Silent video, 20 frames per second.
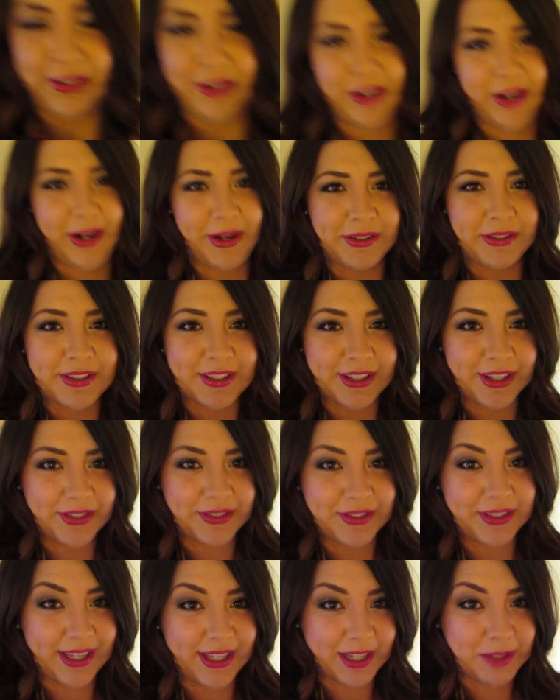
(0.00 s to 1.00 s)
grout
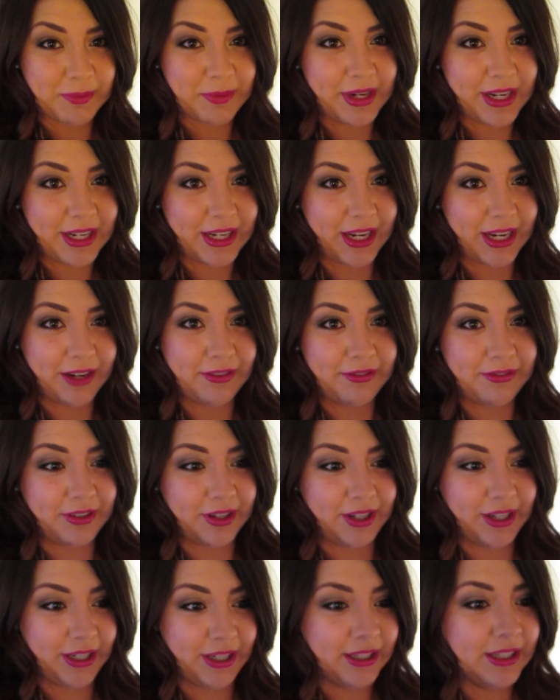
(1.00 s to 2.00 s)
so that's pretty good
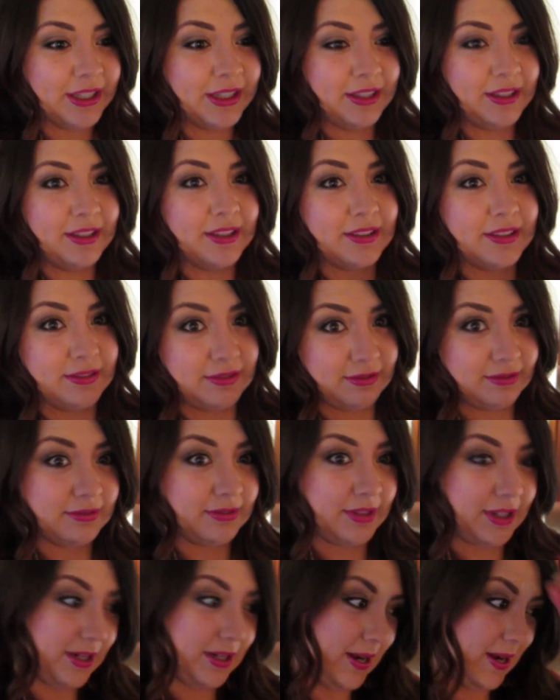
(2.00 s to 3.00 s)
for
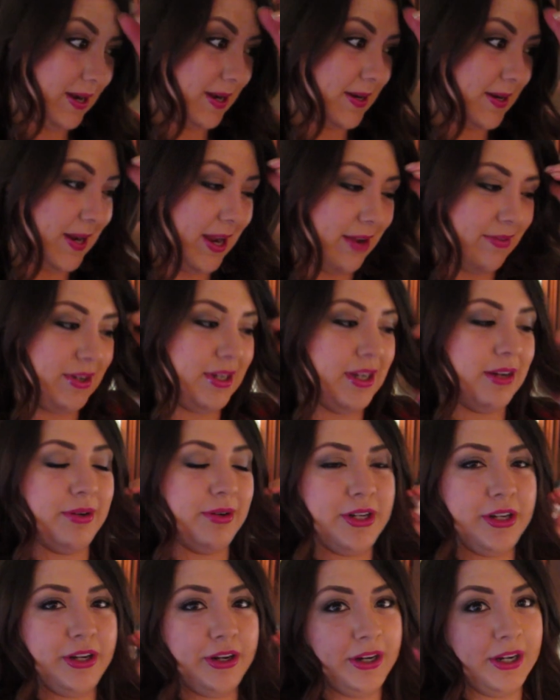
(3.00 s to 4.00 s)
not having to
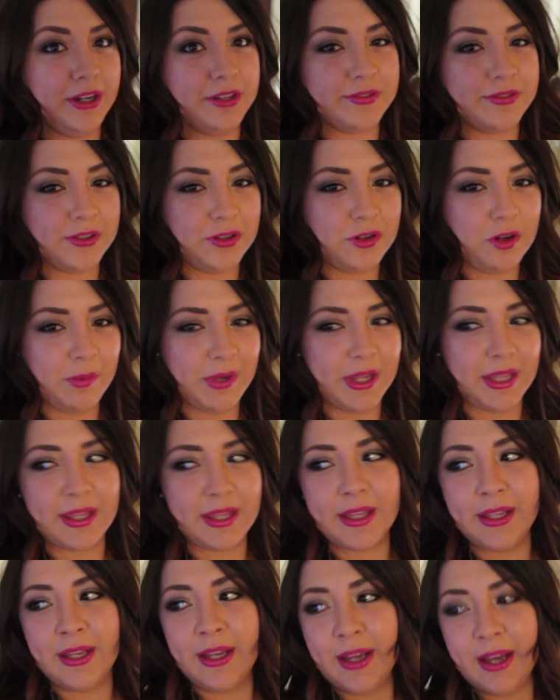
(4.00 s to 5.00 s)
redo your nails for a whole
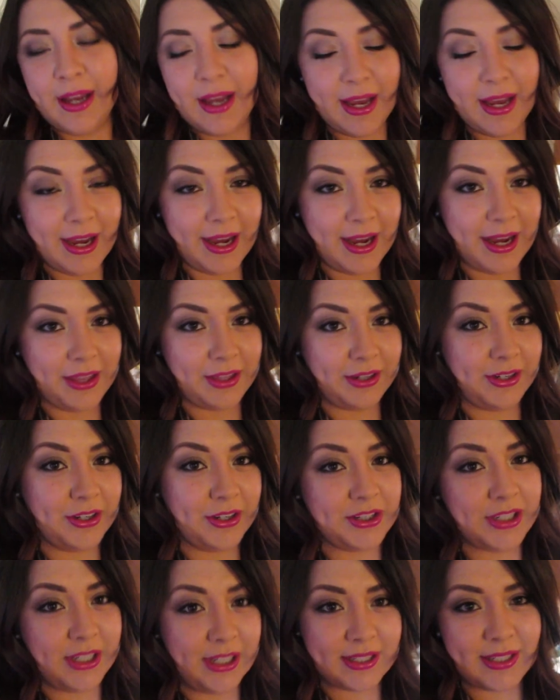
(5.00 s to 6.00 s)
month uh, the
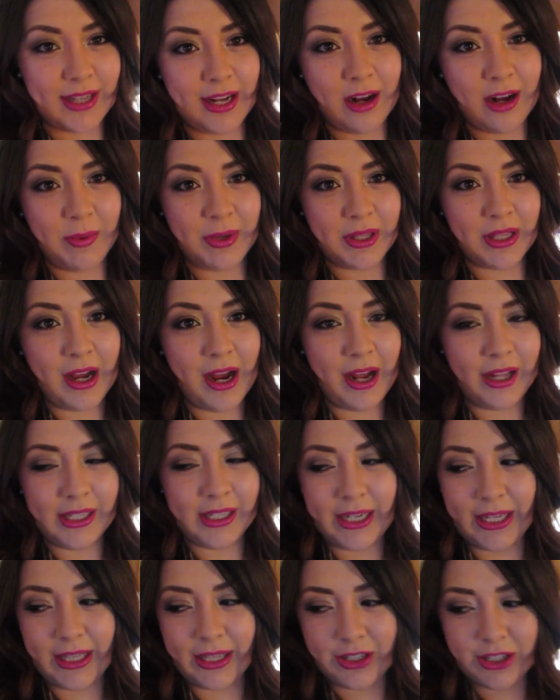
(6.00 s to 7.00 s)
girls are gonna stay home with
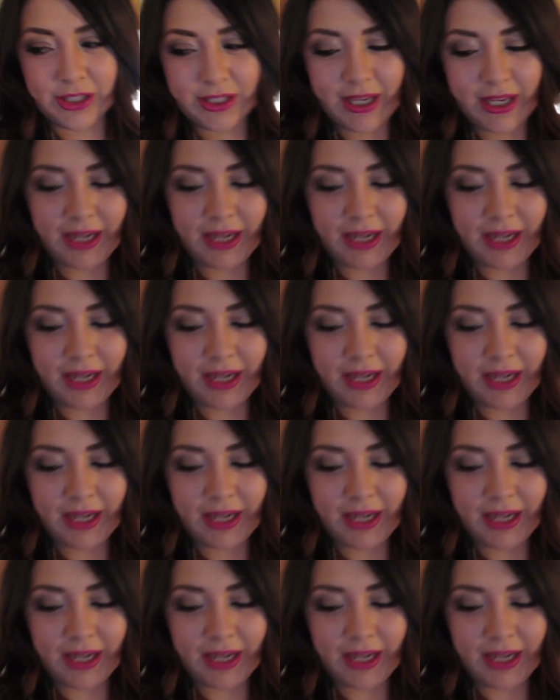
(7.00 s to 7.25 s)
Ollie they're just